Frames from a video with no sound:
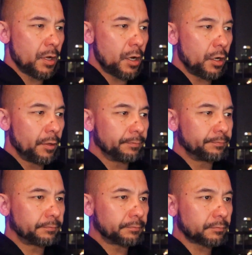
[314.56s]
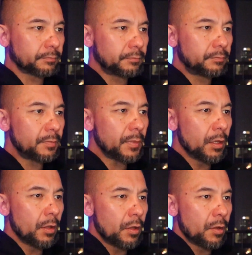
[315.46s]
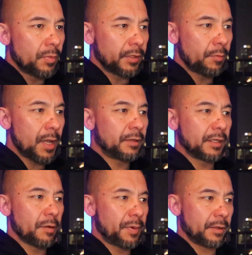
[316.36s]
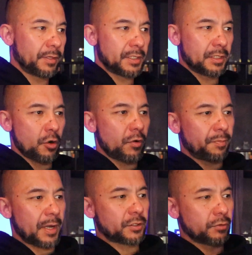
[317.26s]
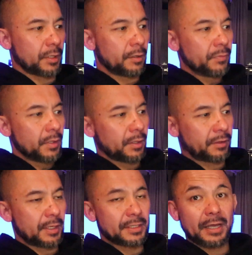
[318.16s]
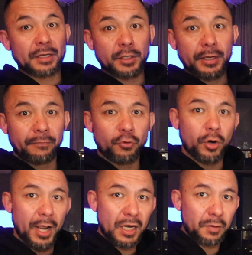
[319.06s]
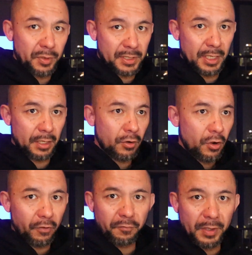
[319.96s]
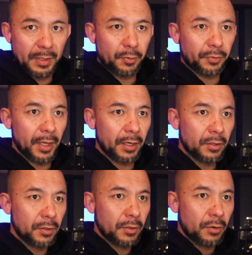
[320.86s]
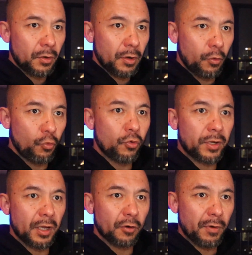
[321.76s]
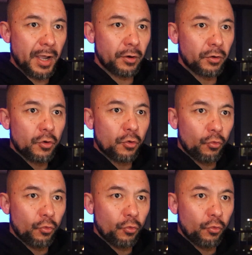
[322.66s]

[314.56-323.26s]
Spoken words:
But the main thing about this is going back to the thing is actually if you've got 80% of people that are walking around